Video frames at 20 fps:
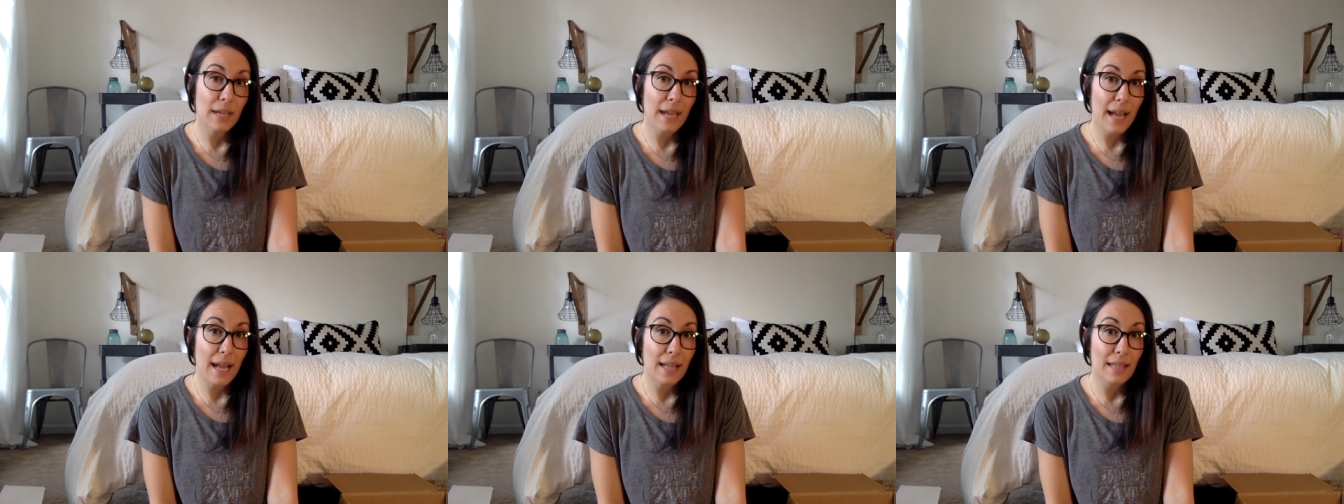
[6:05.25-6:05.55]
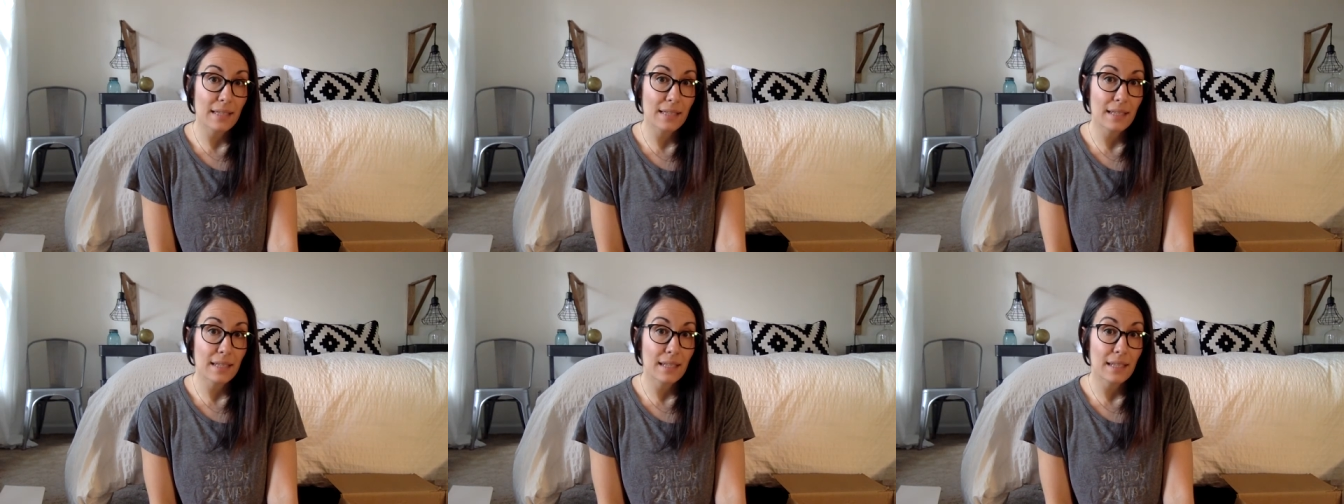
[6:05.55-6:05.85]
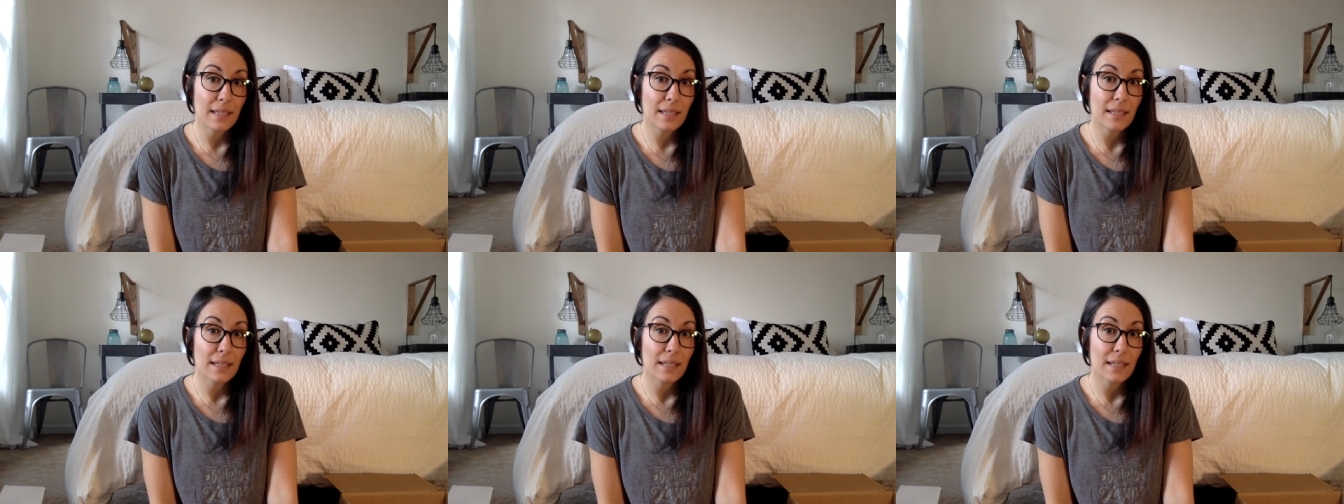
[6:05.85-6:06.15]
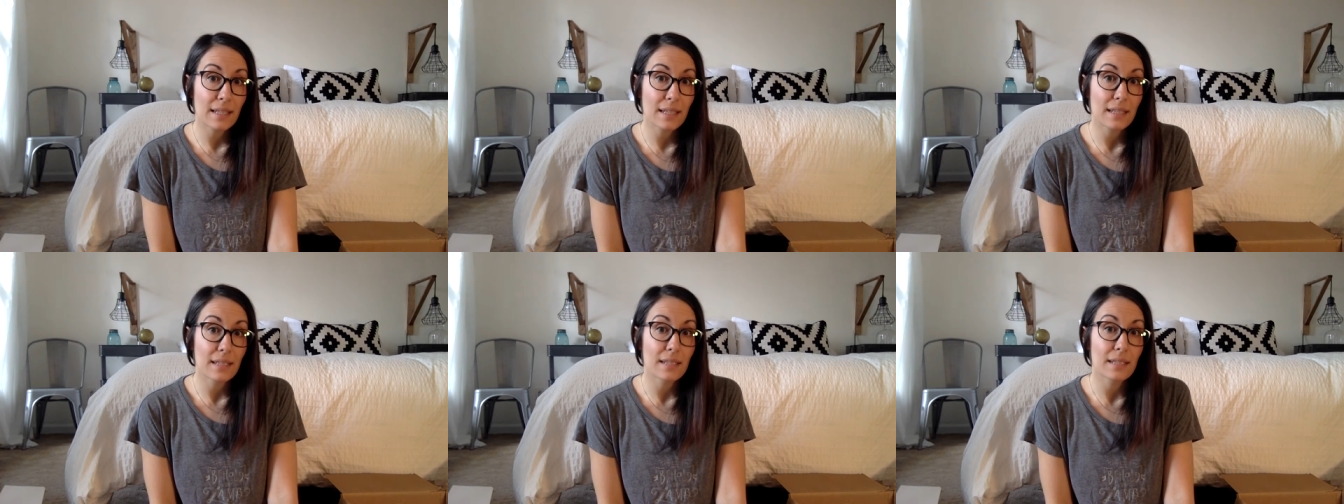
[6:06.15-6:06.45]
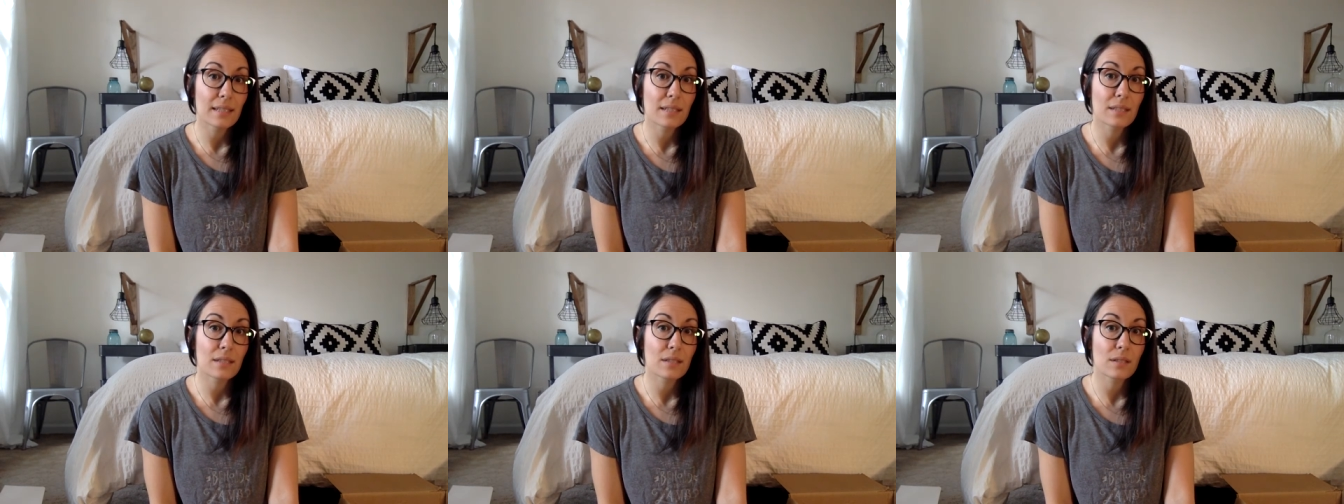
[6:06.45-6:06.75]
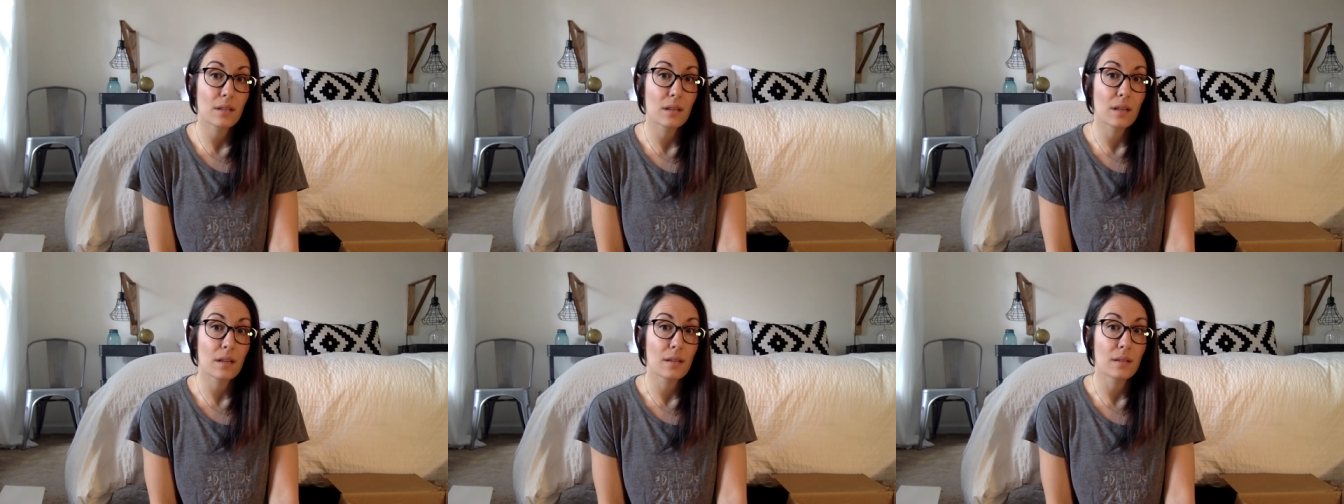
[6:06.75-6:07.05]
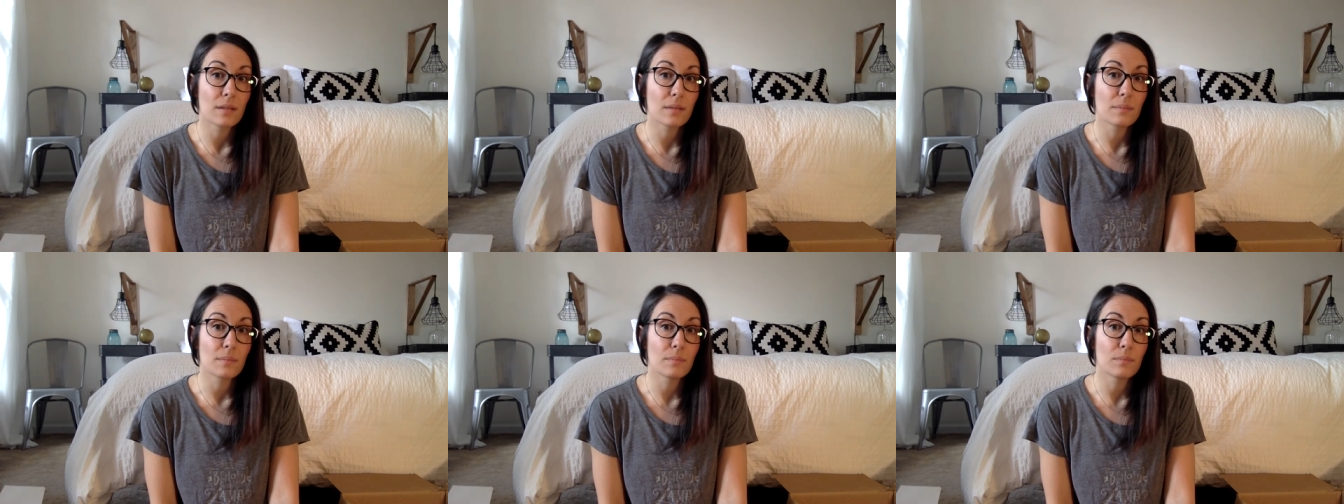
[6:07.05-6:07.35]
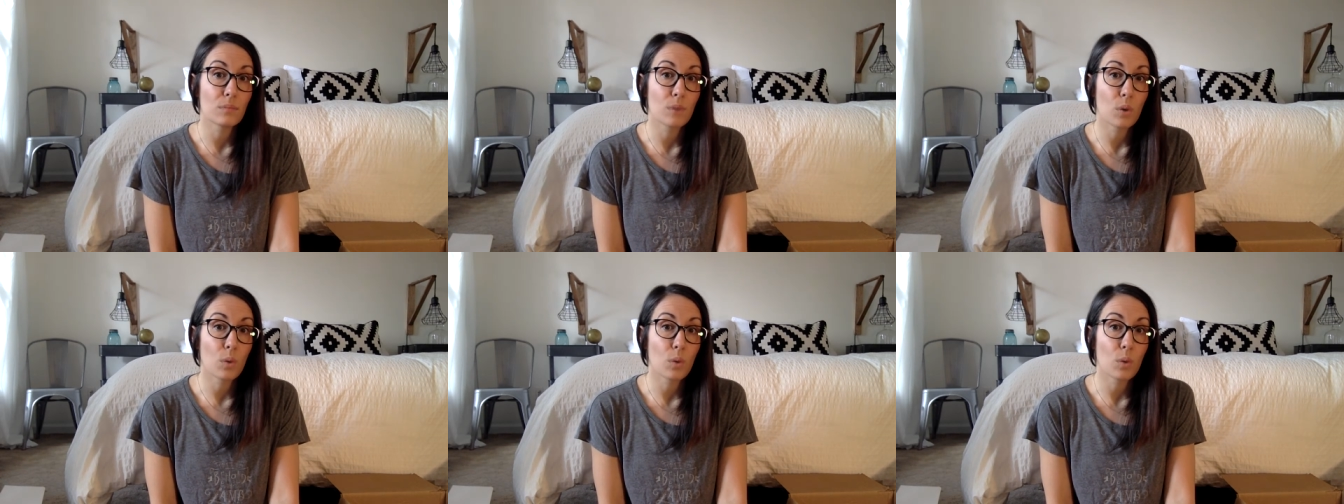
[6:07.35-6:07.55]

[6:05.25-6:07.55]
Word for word: acid is um,